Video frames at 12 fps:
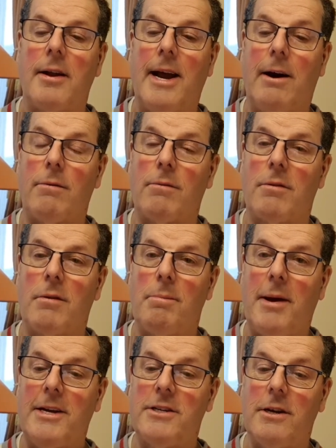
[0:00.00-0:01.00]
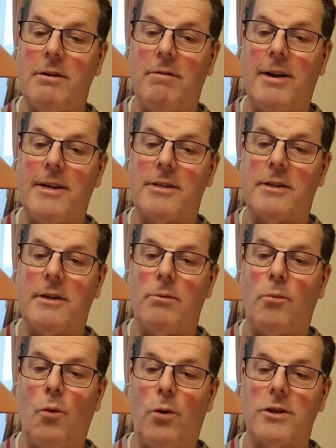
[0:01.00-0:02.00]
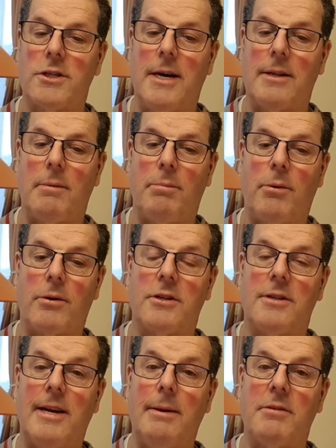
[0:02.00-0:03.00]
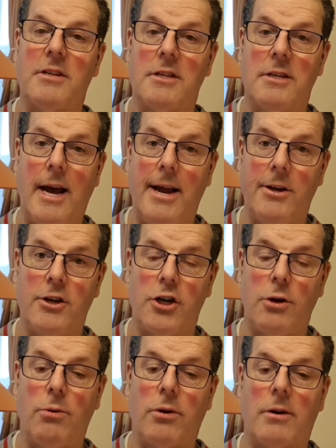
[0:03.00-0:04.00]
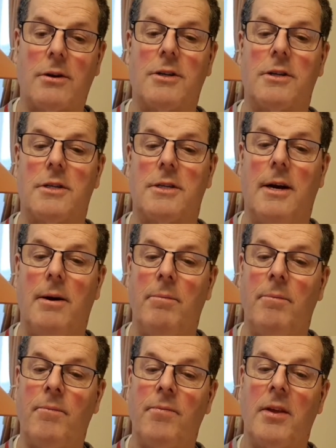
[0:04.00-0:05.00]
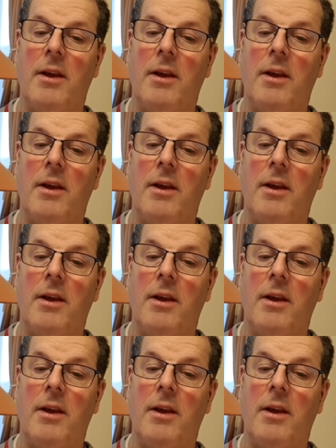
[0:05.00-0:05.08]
Now, the basic reason was that the book seemed sensual to some.